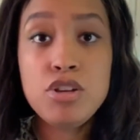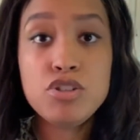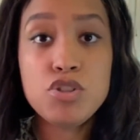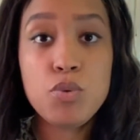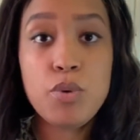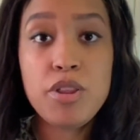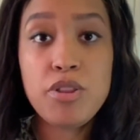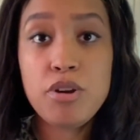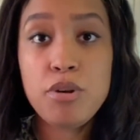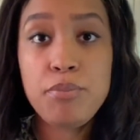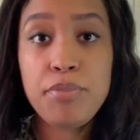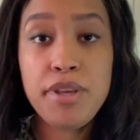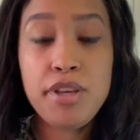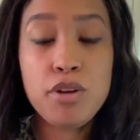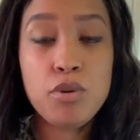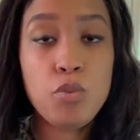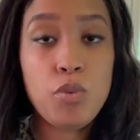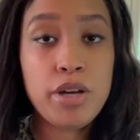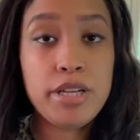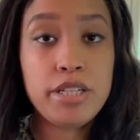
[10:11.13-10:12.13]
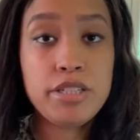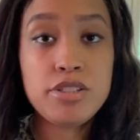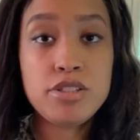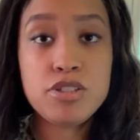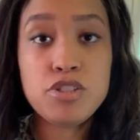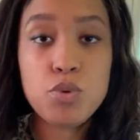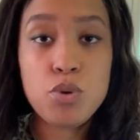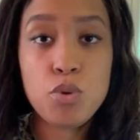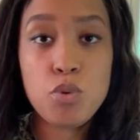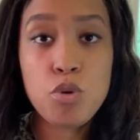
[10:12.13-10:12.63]
So whether it be you're wanting
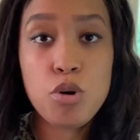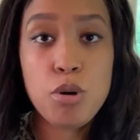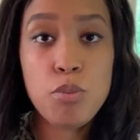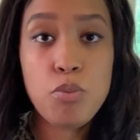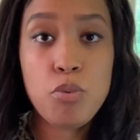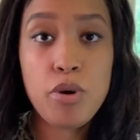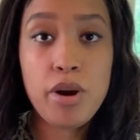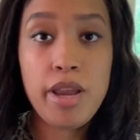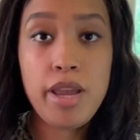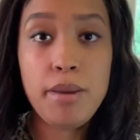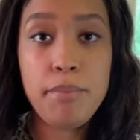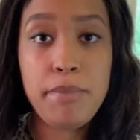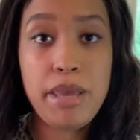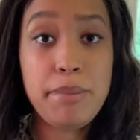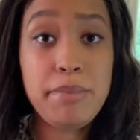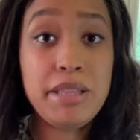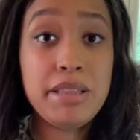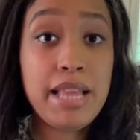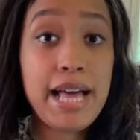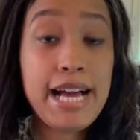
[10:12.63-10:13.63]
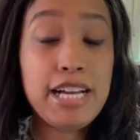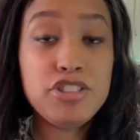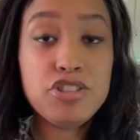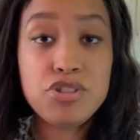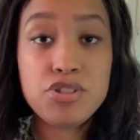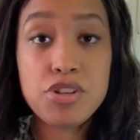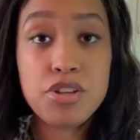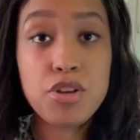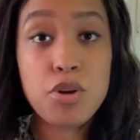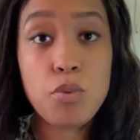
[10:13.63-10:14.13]
to incorporate maybe
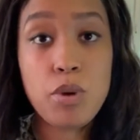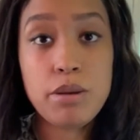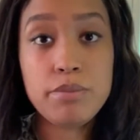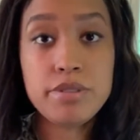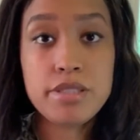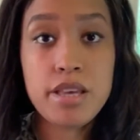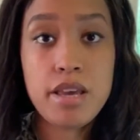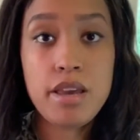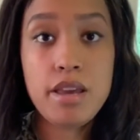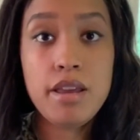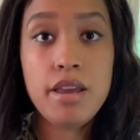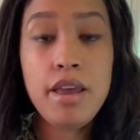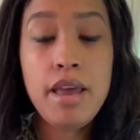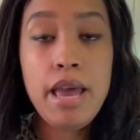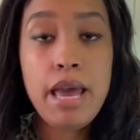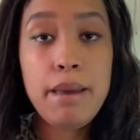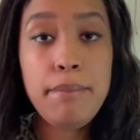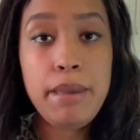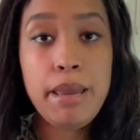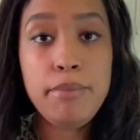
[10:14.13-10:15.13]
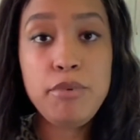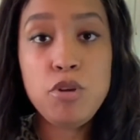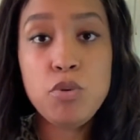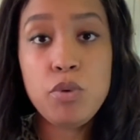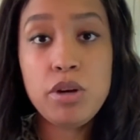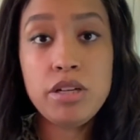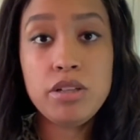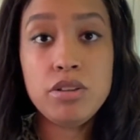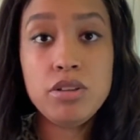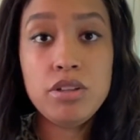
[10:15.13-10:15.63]
lashes on your website, maybe you
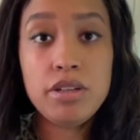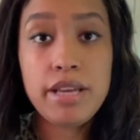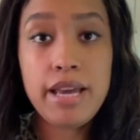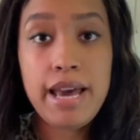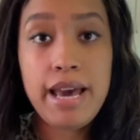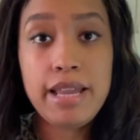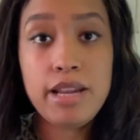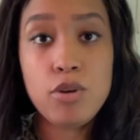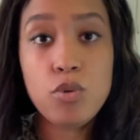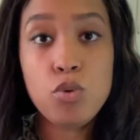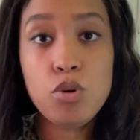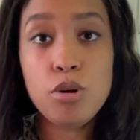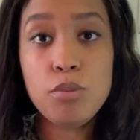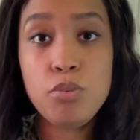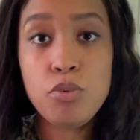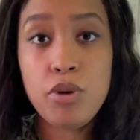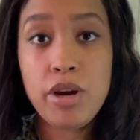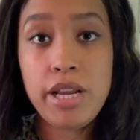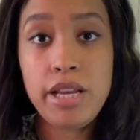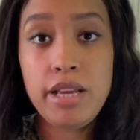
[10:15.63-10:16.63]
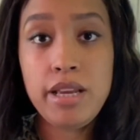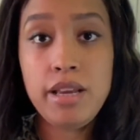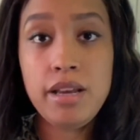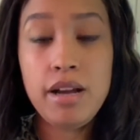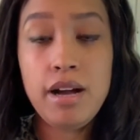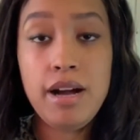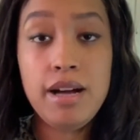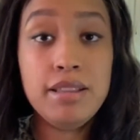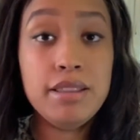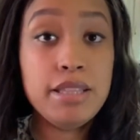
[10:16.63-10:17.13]
want to look at
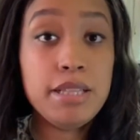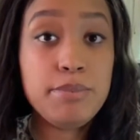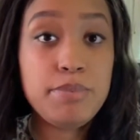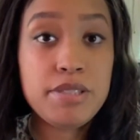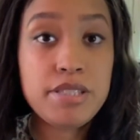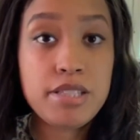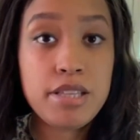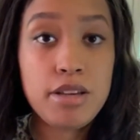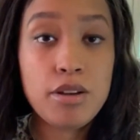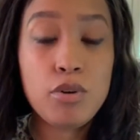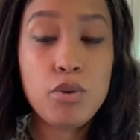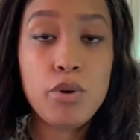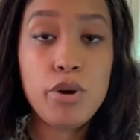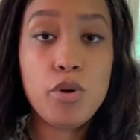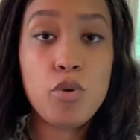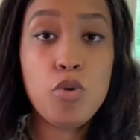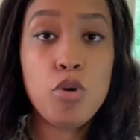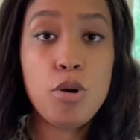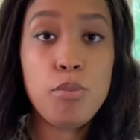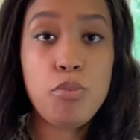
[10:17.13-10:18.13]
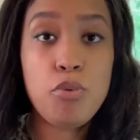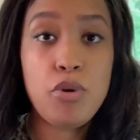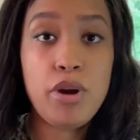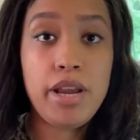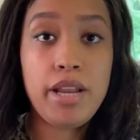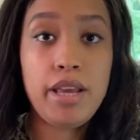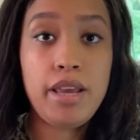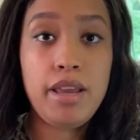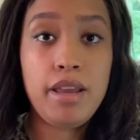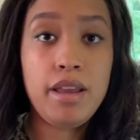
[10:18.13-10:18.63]
incorporating a lipstick or
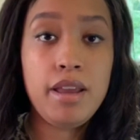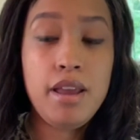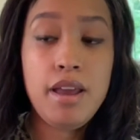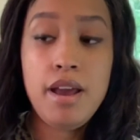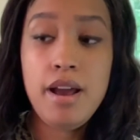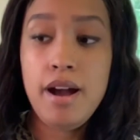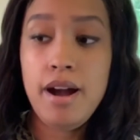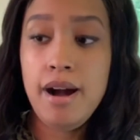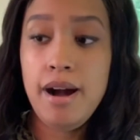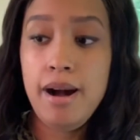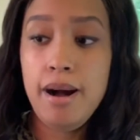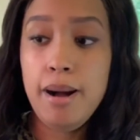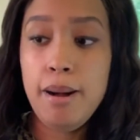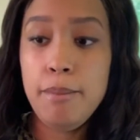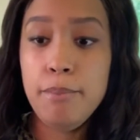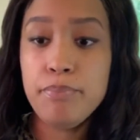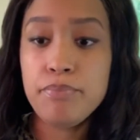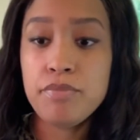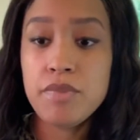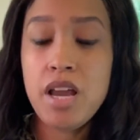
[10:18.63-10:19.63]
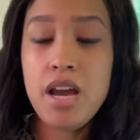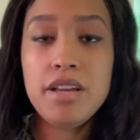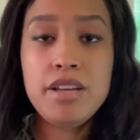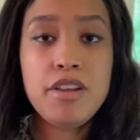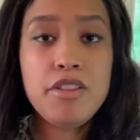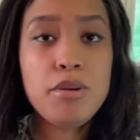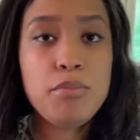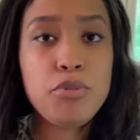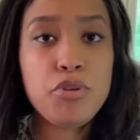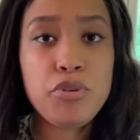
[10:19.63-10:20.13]
incorporating
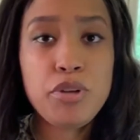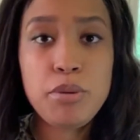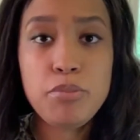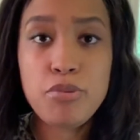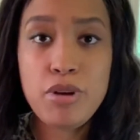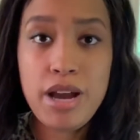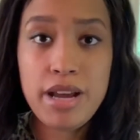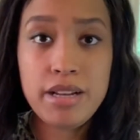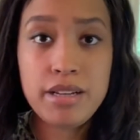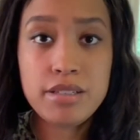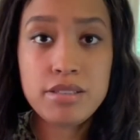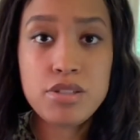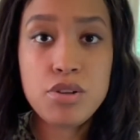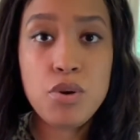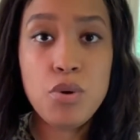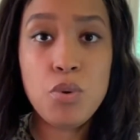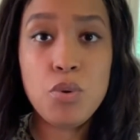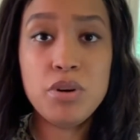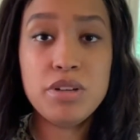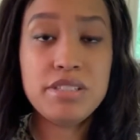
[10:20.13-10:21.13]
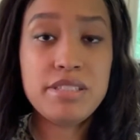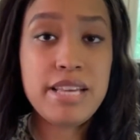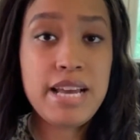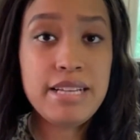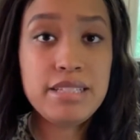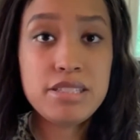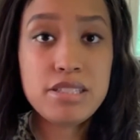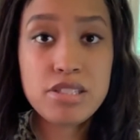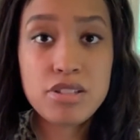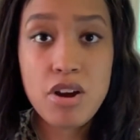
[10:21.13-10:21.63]
another beauty product or
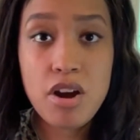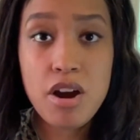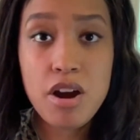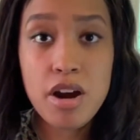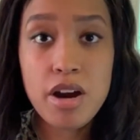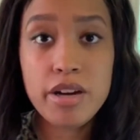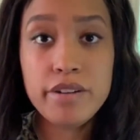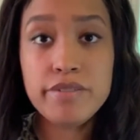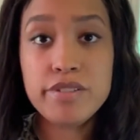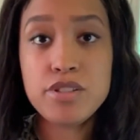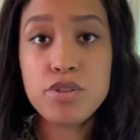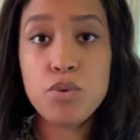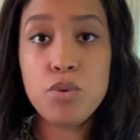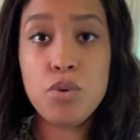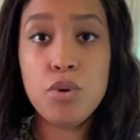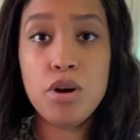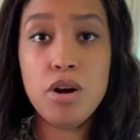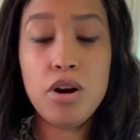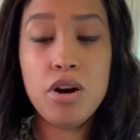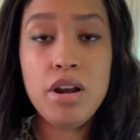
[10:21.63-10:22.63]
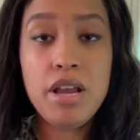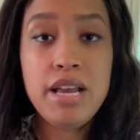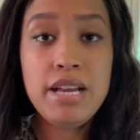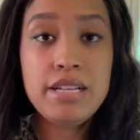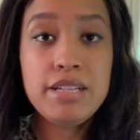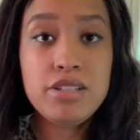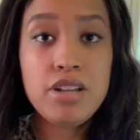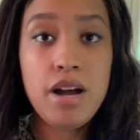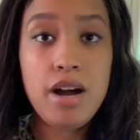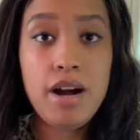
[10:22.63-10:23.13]
satin scarves or
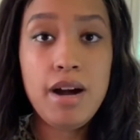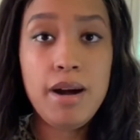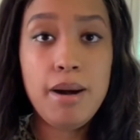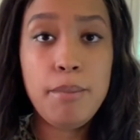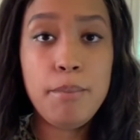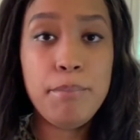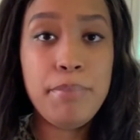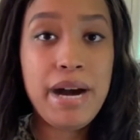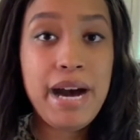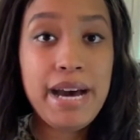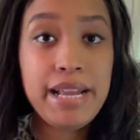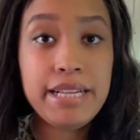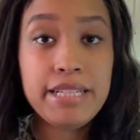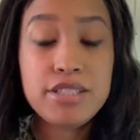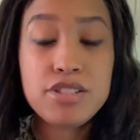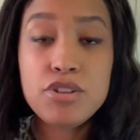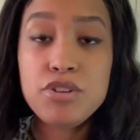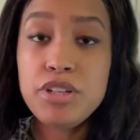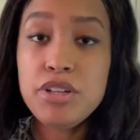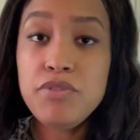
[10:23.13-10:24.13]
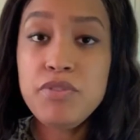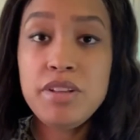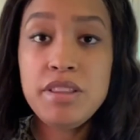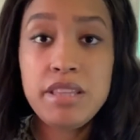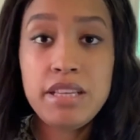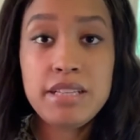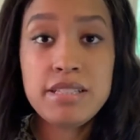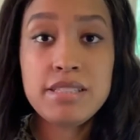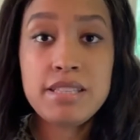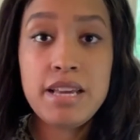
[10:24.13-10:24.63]
bonnets or
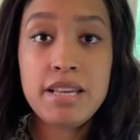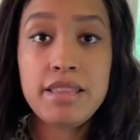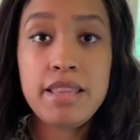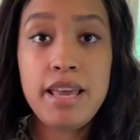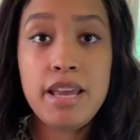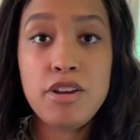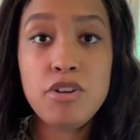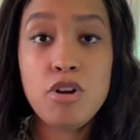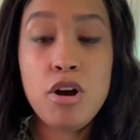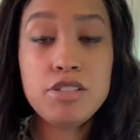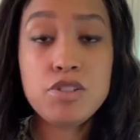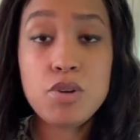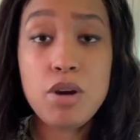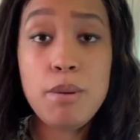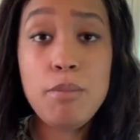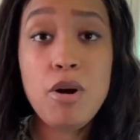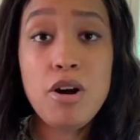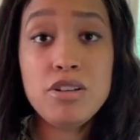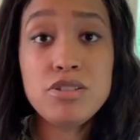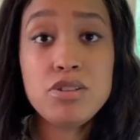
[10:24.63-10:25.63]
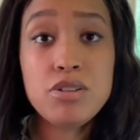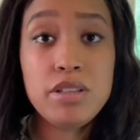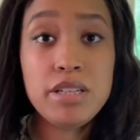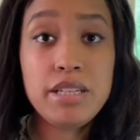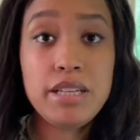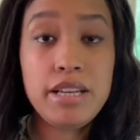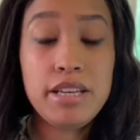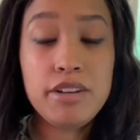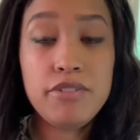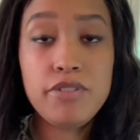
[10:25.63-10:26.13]
different things like that, you know. So I'm also
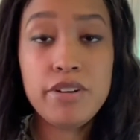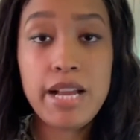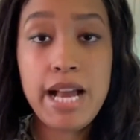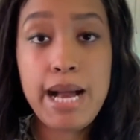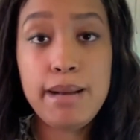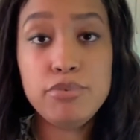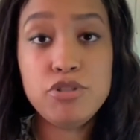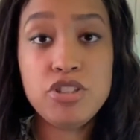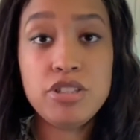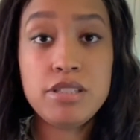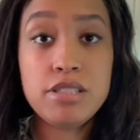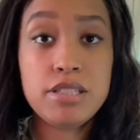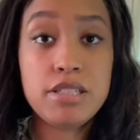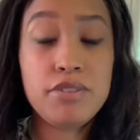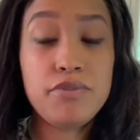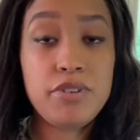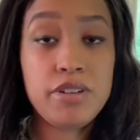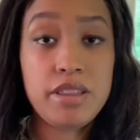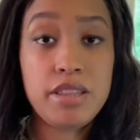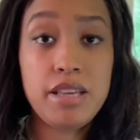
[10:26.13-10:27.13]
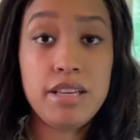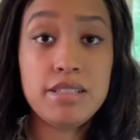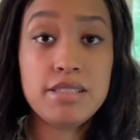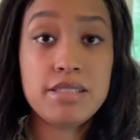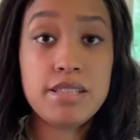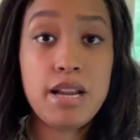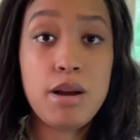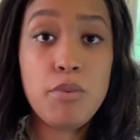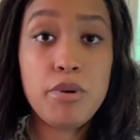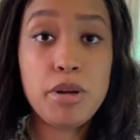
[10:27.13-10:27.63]
looking at different options and different
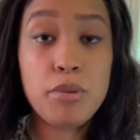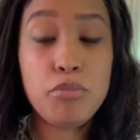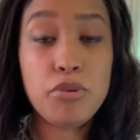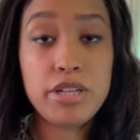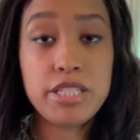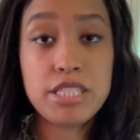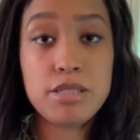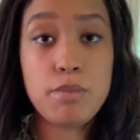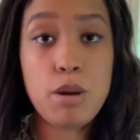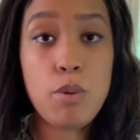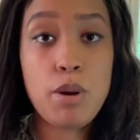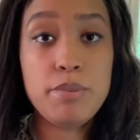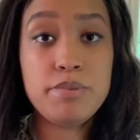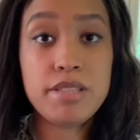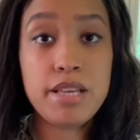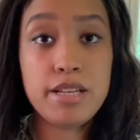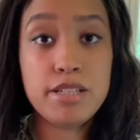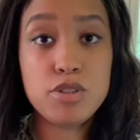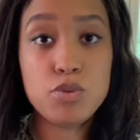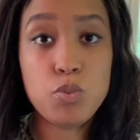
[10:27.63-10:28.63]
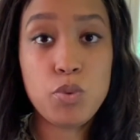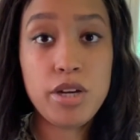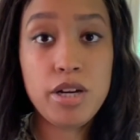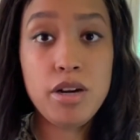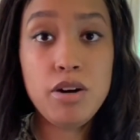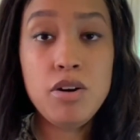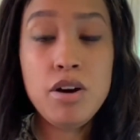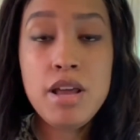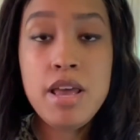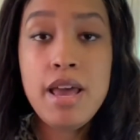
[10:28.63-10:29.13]
things that I want to bring to my website as
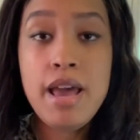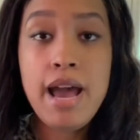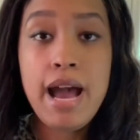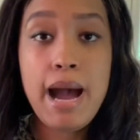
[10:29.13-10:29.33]
well.